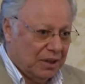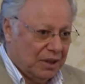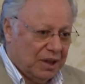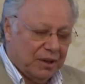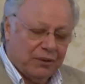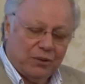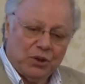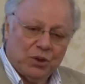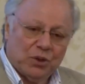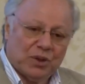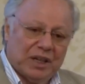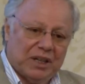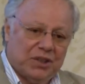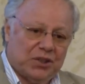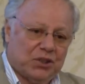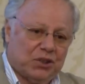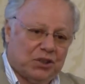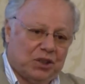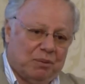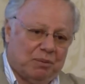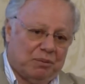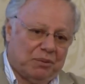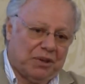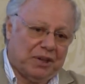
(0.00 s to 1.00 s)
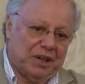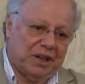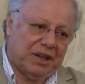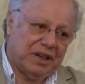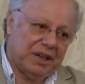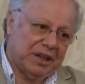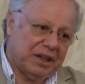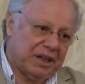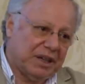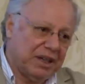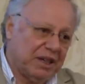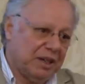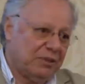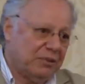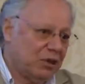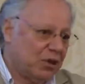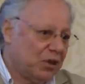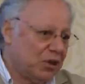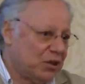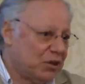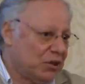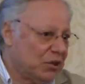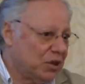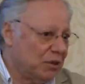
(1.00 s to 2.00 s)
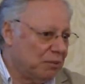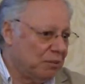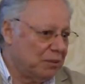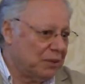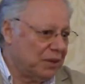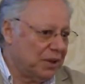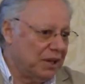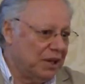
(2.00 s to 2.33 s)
if you can stop the hurricane, if you can stop